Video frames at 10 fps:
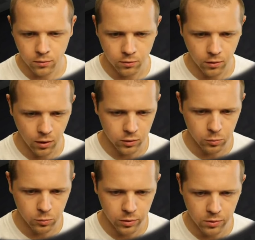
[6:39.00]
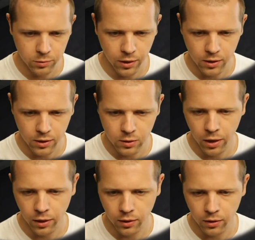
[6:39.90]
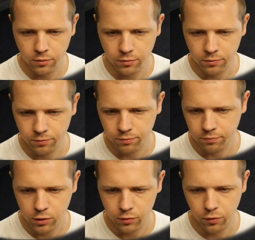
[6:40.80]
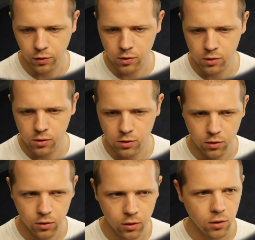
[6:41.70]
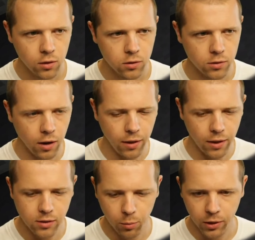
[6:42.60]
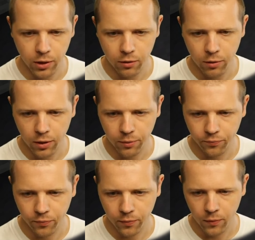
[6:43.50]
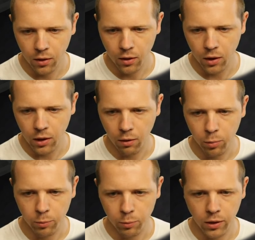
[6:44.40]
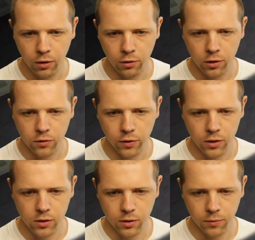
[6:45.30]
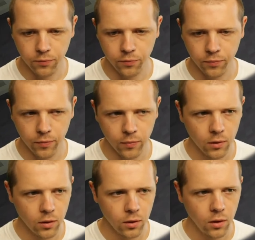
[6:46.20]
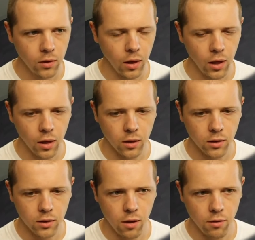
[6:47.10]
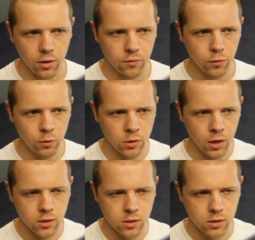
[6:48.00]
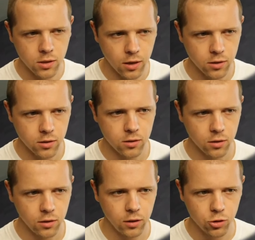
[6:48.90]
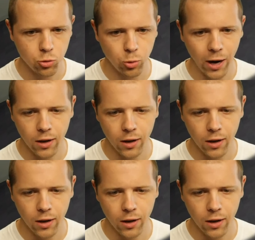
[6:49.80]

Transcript: just put some text behind it just for funsies. So now that's updated, right? And now I put my gear in to fix it, and now the info text says needs re,